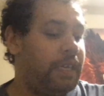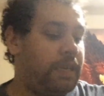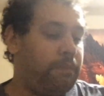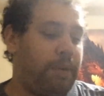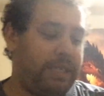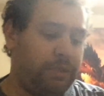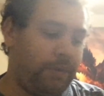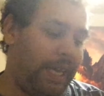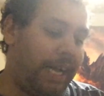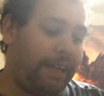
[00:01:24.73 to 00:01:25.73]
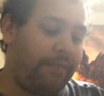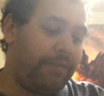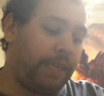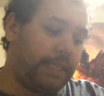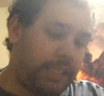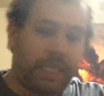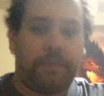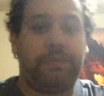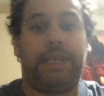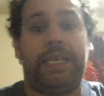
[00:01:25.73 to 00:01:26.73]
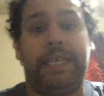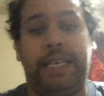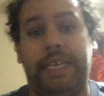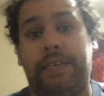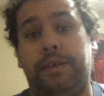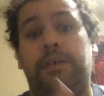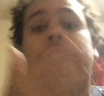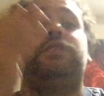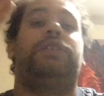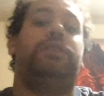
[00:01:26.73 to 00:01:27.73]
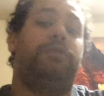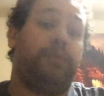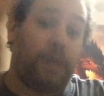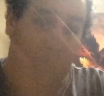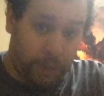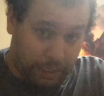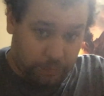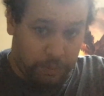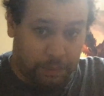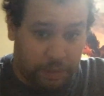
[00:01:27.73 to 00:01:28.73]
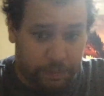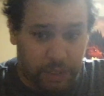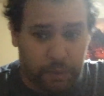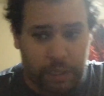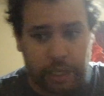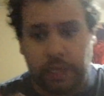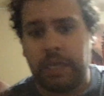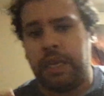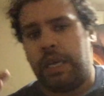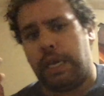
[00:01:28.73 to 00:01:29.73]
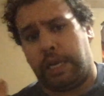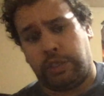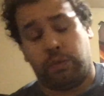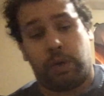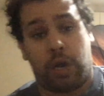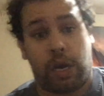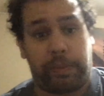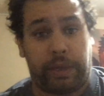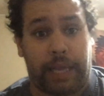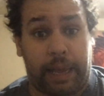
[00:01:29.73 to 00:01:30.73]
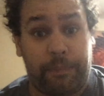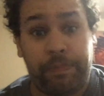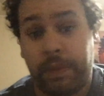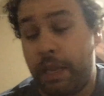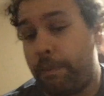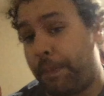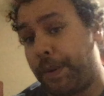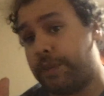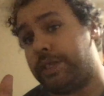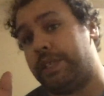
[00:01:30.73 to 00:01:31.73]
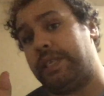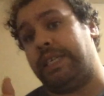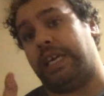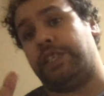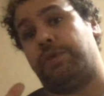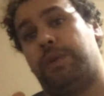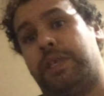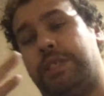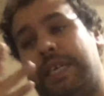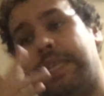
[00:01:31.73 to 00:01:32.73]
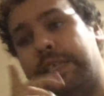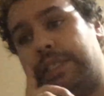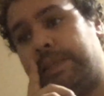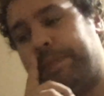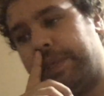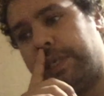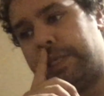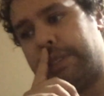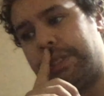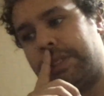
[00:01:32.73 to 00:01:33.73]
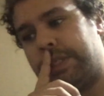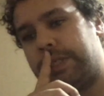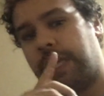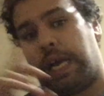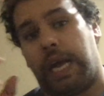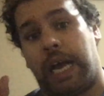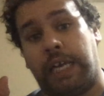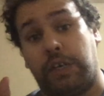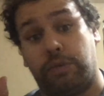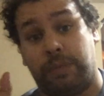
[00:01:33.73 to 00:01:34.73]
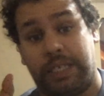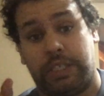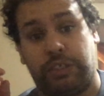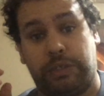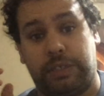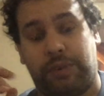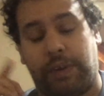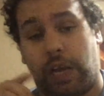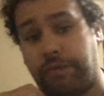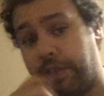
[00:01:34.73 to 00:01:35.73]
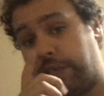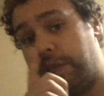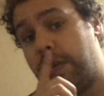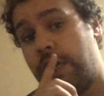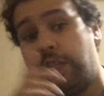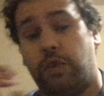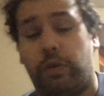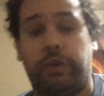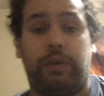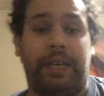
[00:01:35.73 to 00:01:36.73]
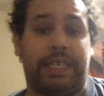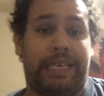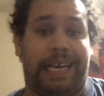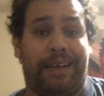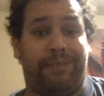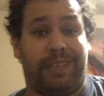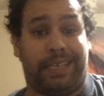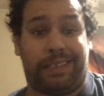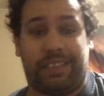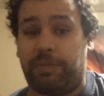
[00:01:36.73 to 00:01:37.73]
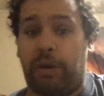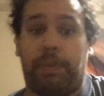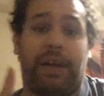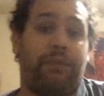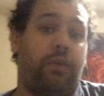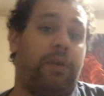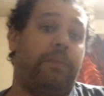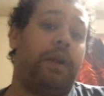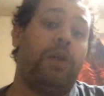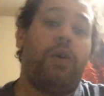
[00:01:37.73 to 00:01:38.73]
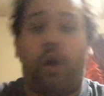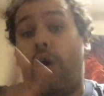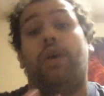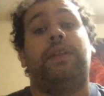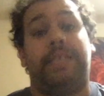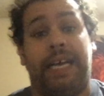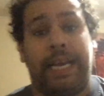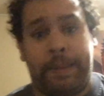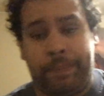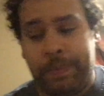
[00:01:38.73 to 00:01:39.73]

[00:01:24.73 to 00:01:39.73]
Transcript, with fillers: But I do have something here, so that's what I'm going to be going on. And I do want to harp on that. But personally, I do want to say this because I don't get to do this very often, nor do I get to have like the small platform all the time